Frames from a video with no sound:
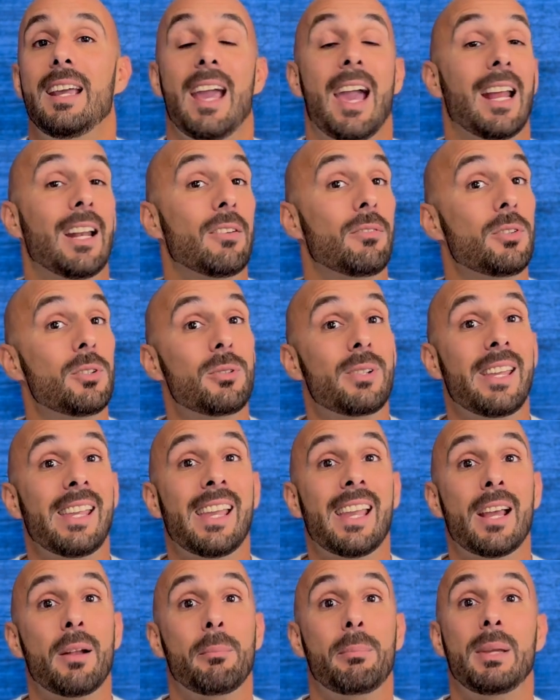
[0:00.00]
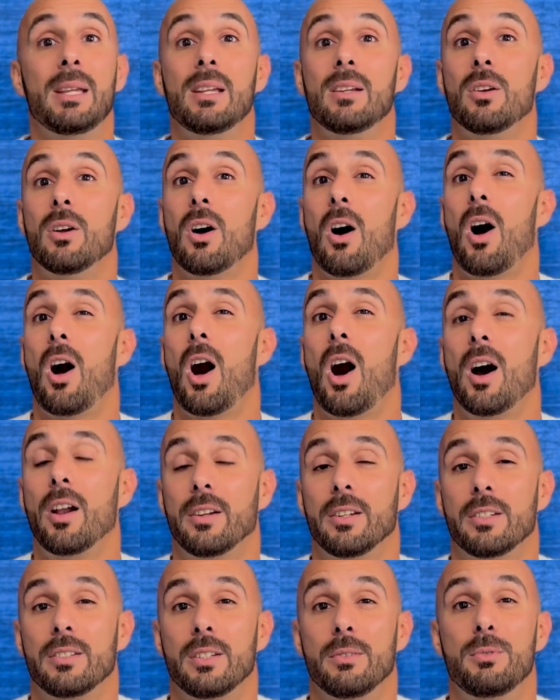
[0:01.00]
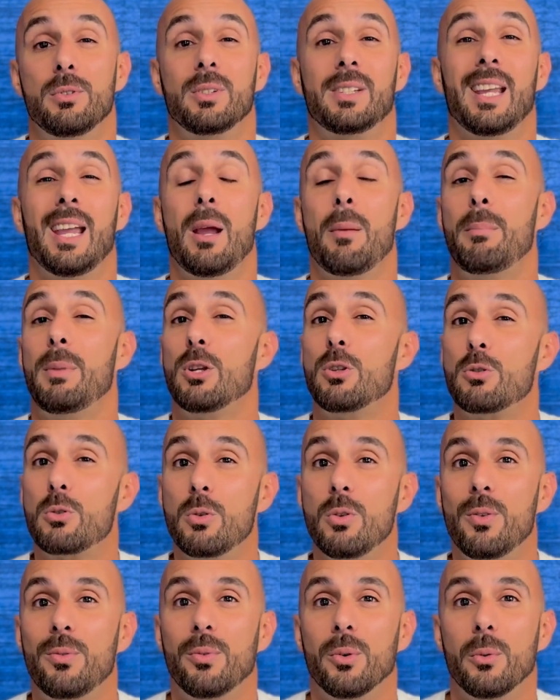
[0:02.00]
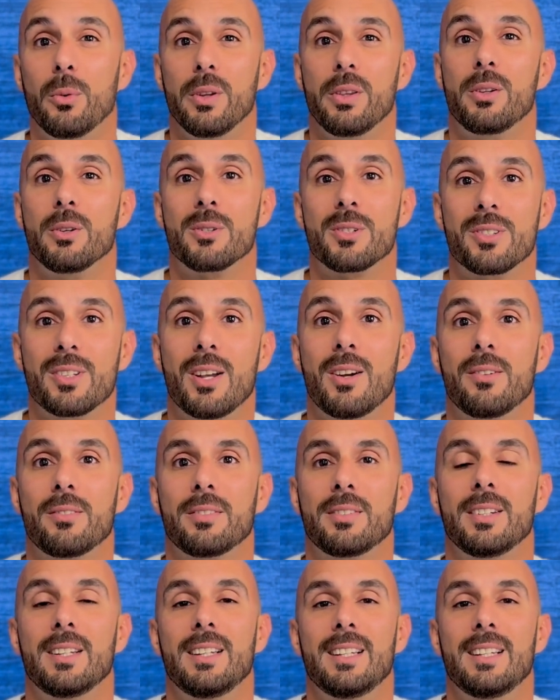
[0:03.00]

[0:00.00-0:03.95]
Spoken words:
And if you can't be honest, if you can't be truthful with yourself,